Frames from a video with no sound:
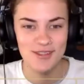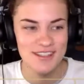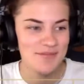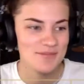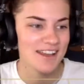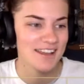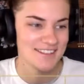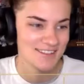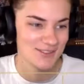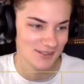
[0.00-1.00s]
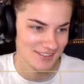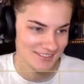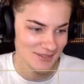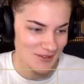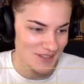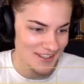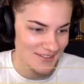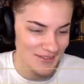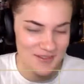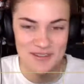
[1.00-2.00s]
up next, Jordan? What are we
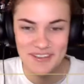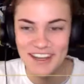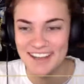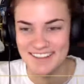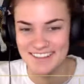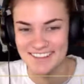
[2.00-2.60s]
doing next?